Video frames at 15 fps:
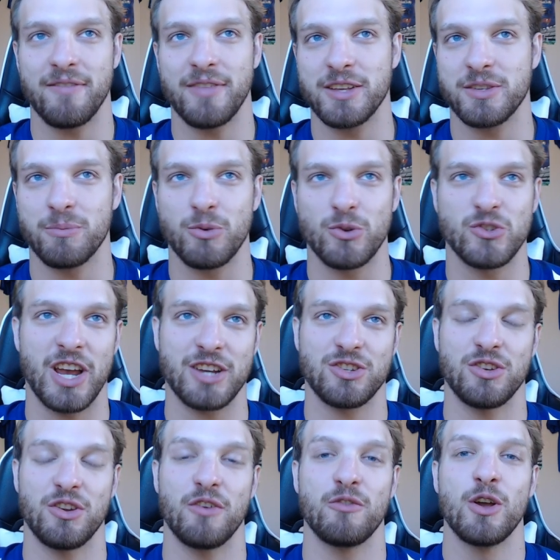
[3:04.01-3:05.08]
That's a
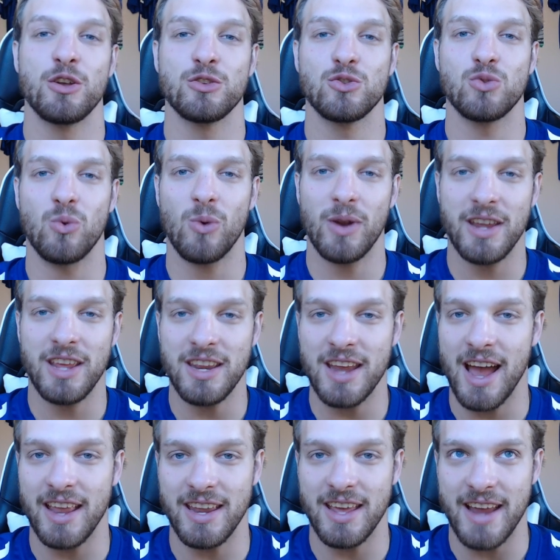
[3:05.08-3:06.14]
projection of
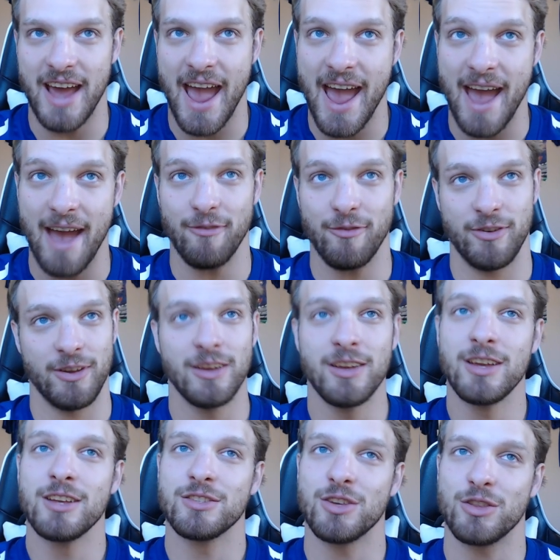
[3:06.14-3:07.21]
29.5
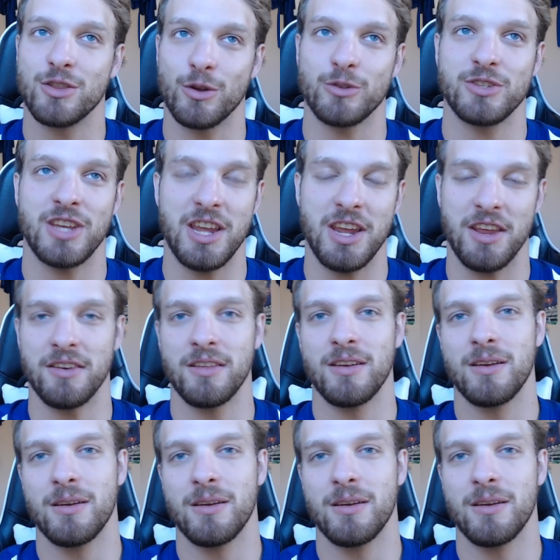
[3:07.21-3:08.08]
to 13.